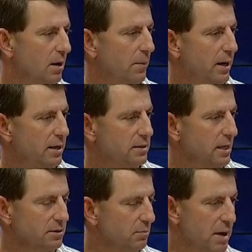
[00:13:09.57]
I mean, he's
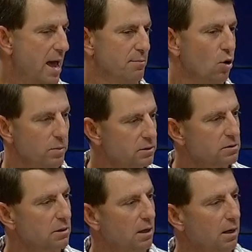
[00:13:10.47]
had some bad
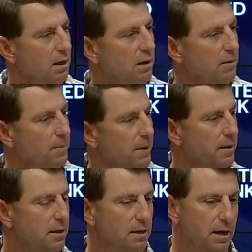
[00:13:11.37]
moments,
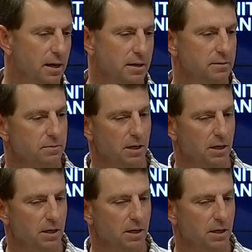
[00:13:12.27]
and he's,